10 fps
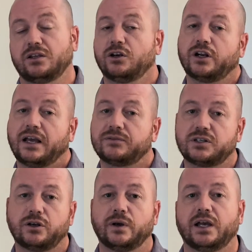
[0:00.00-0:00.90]
You're gonna have to
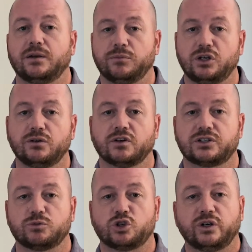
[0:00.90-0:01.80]
go ahead and maneuver
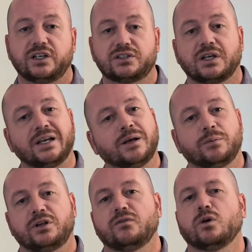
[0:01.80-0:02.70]
some trees,
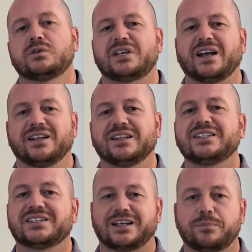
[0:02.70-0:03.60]
but you've always got at
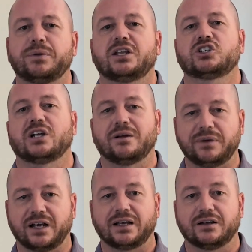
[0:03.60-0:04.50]
least like a pitch shot
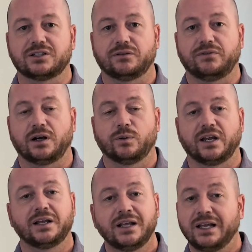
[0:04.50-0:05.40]
back out to the fairway.